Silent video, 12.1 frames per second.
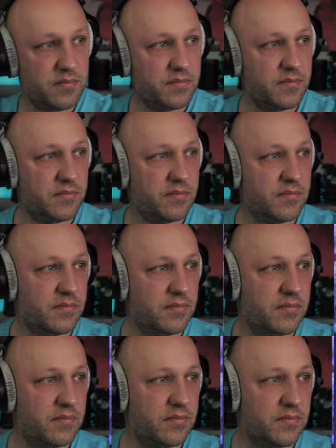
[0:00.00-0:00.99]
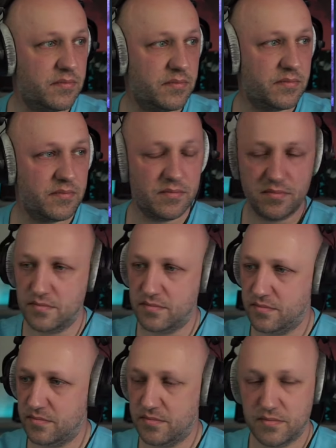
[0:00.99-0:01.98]

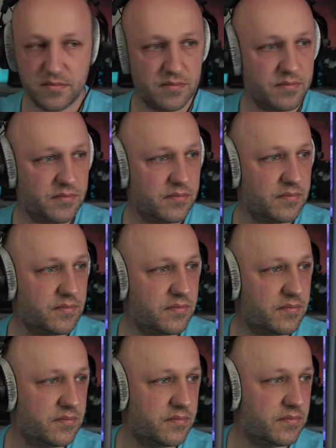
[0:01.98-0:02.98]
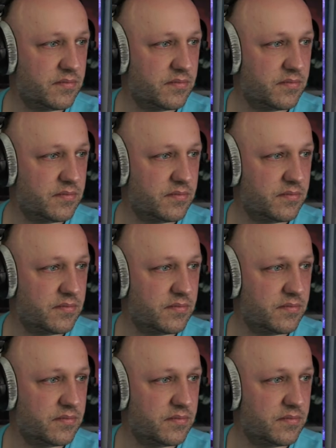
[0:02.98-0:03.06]
This person isn't speaking.